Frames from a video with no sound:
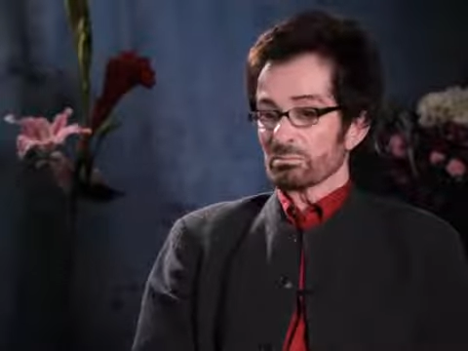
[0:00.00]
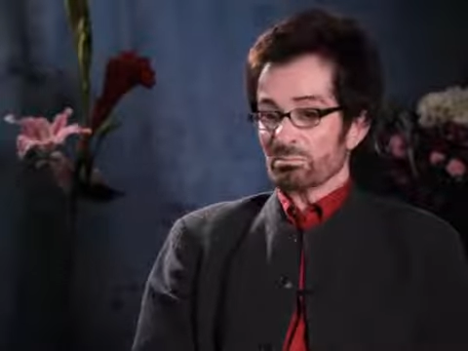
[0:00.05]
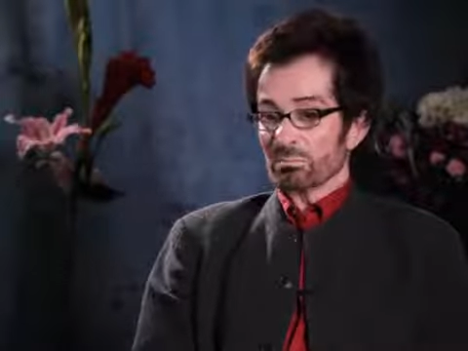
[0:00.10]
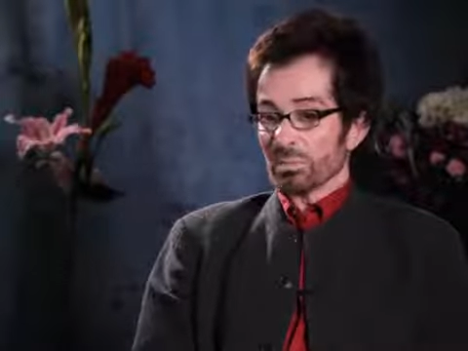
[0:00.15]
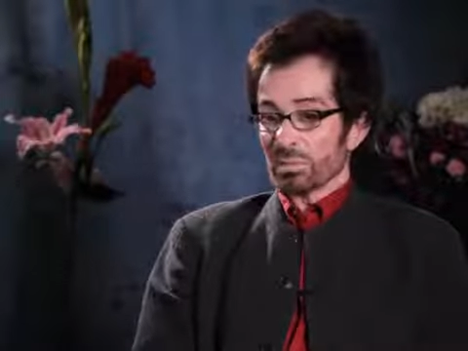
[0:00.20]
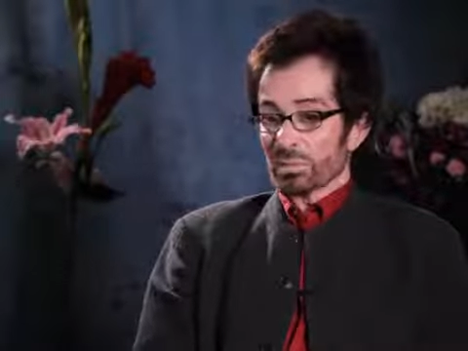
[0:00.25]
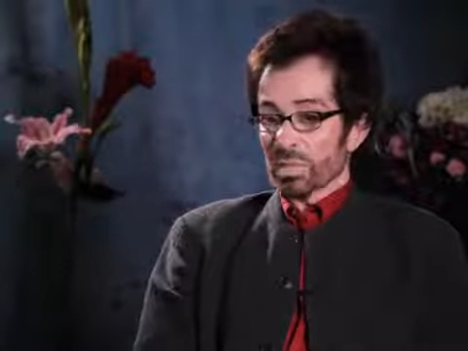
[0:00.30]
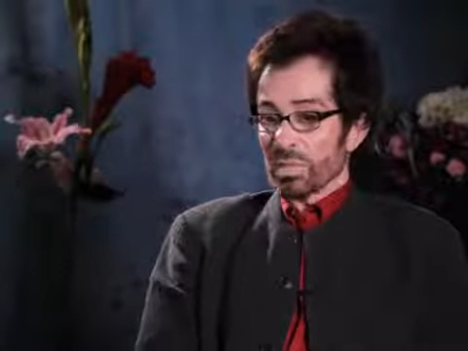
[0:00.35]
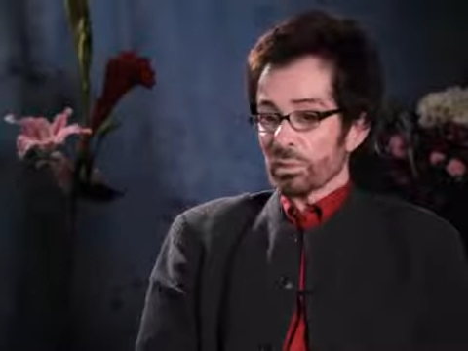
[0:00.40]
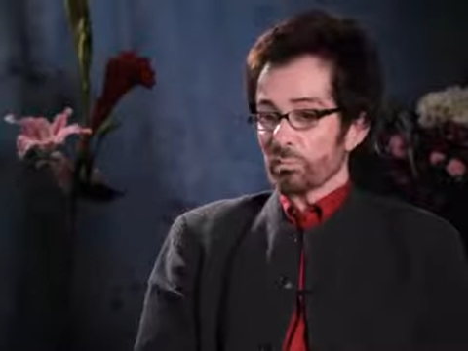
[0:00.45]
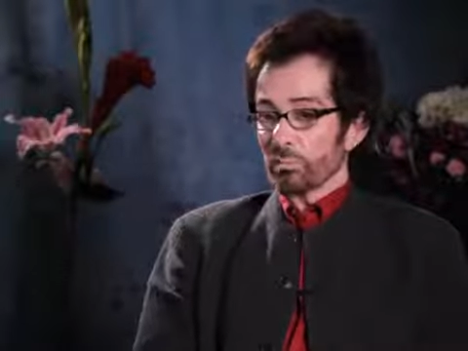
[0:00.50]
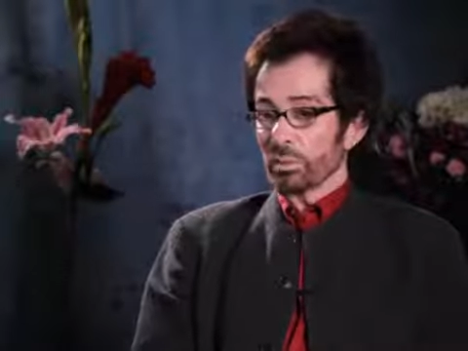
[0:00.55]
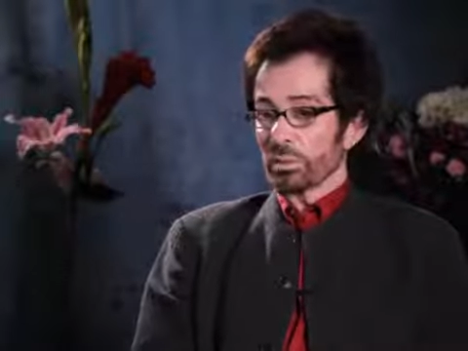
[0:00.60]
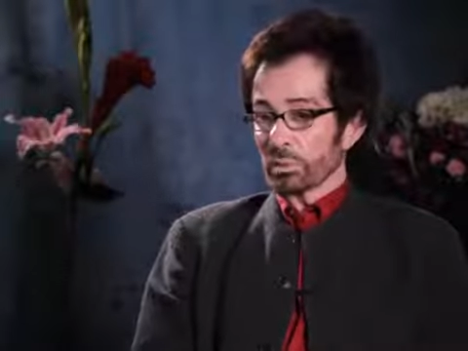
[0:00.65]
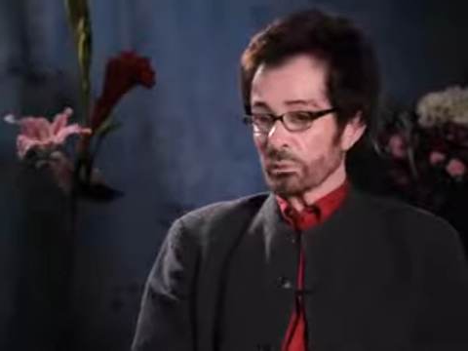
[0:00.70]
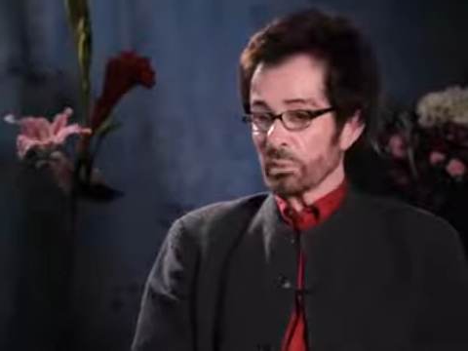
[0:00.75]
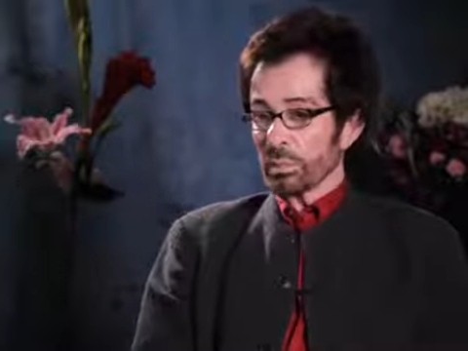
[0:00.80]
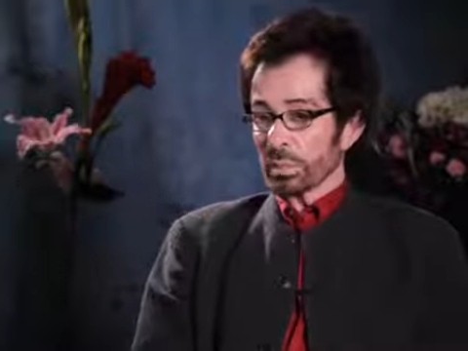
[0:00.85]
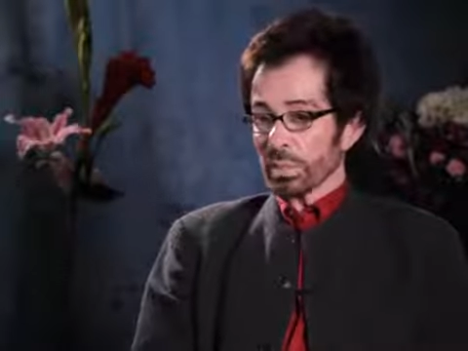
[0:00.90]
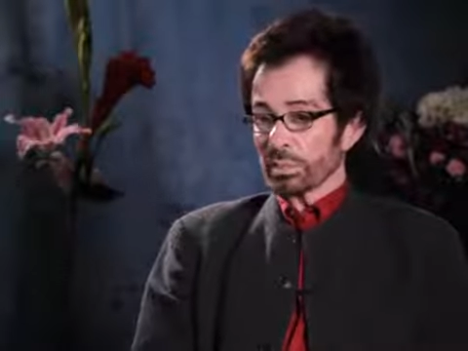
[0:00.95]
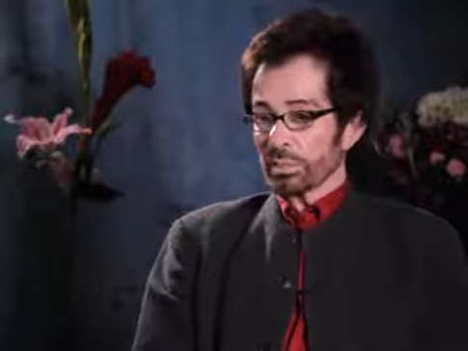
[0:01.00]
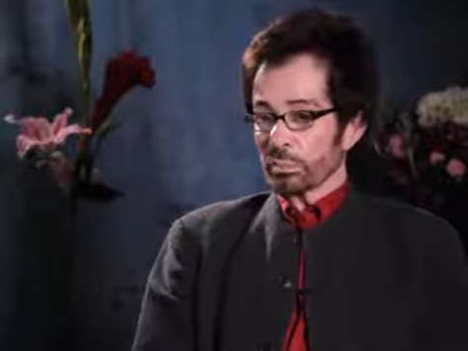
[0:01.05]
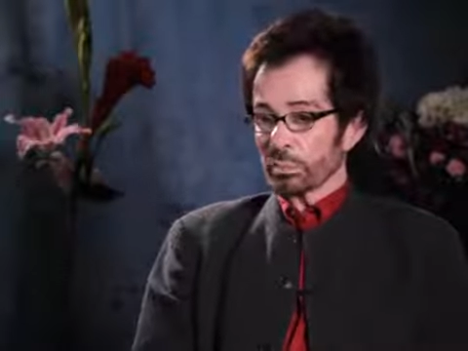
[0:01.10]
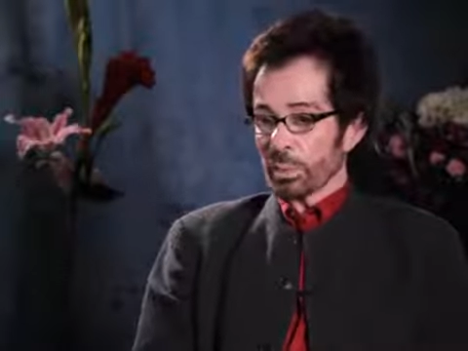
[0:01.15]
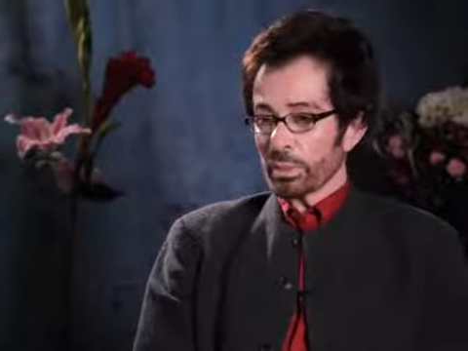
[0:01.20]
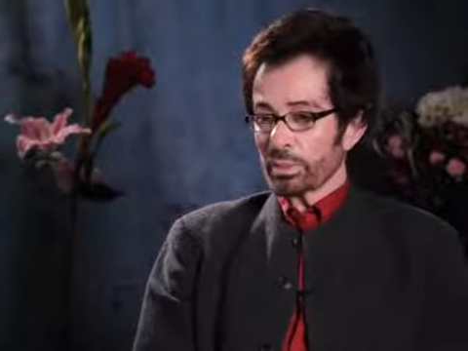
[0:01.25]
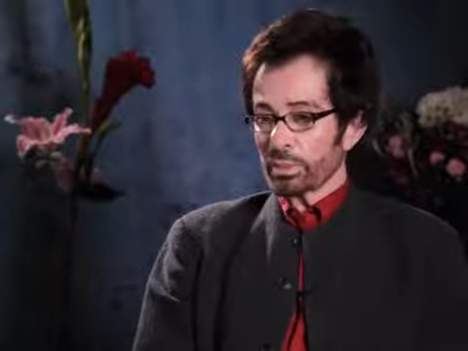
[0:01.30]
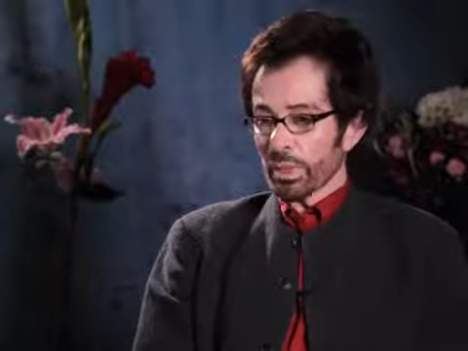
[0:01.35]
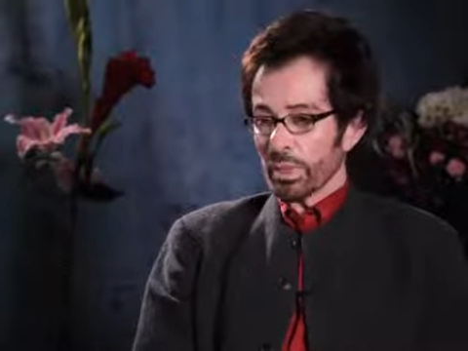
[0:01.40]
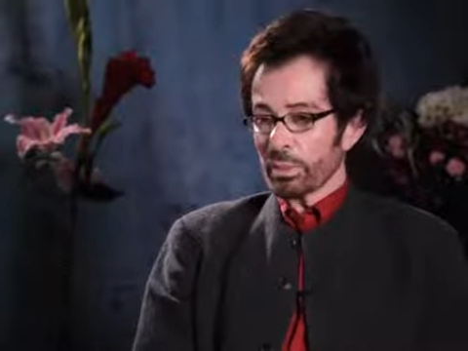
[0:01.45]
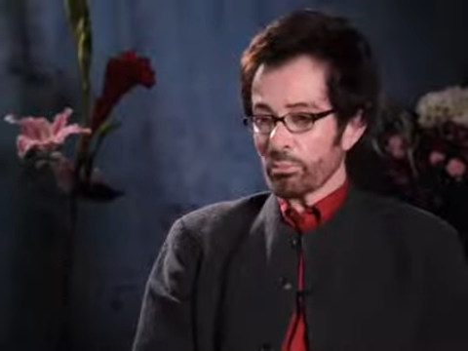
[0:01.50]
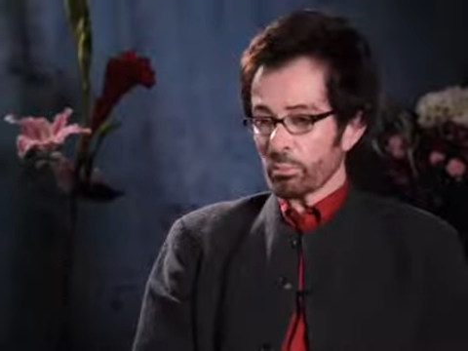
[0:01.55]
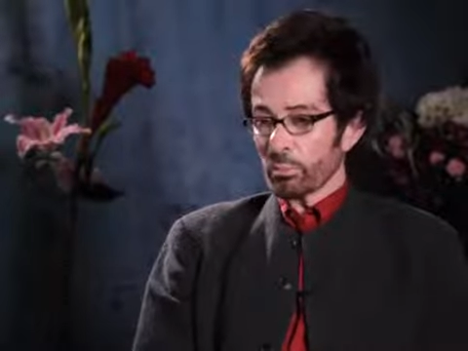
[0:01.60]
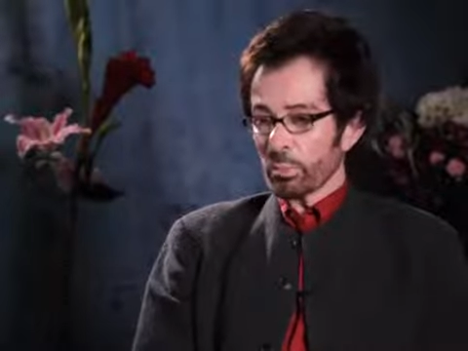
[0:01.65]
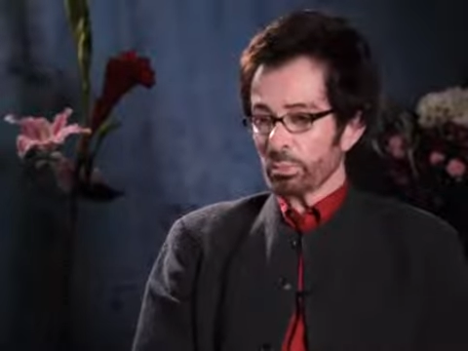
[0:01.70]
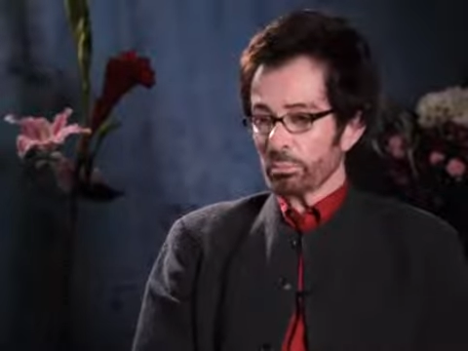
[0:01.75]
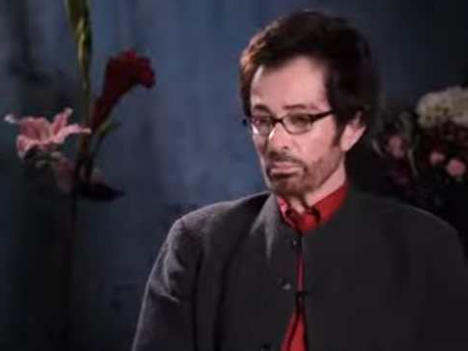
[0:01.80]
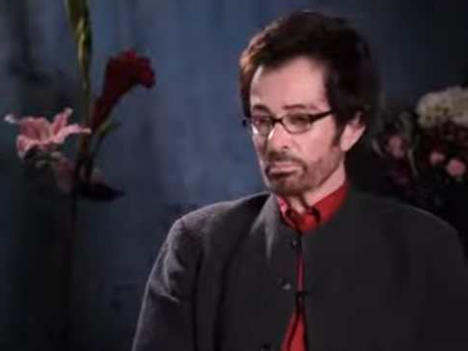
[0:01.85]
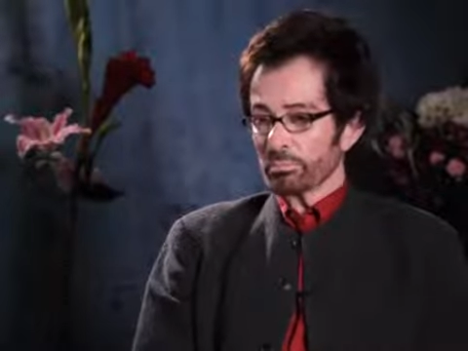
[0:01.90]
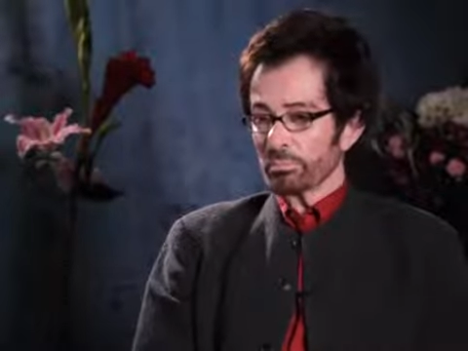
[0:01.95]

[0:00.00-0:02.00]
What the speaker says: like to spend time with.